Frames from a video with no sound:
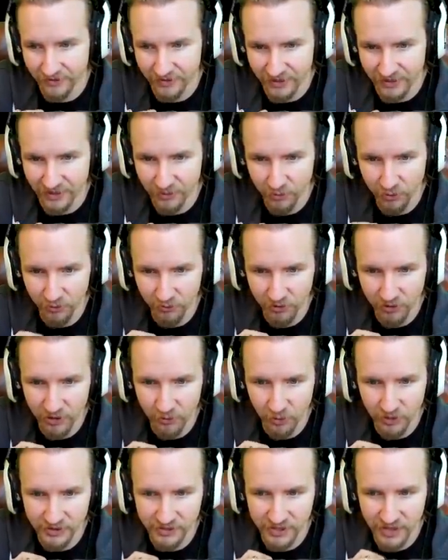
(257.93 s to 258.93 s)
And no one really
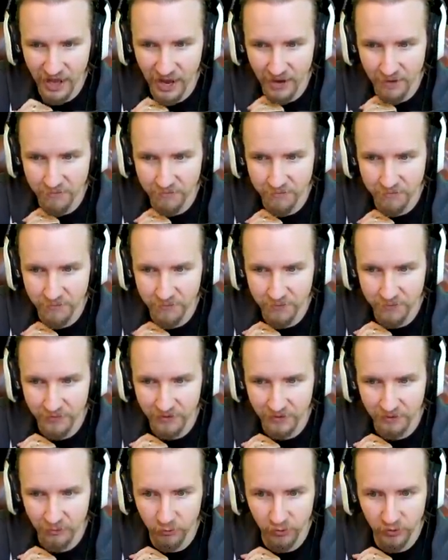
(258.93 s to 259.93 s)
wants that.
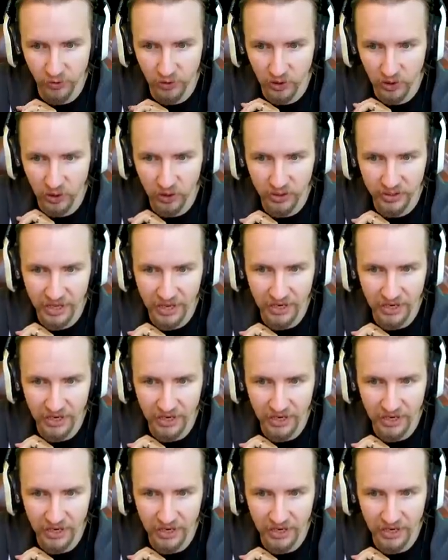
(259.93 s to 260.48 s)
We've got a lot of that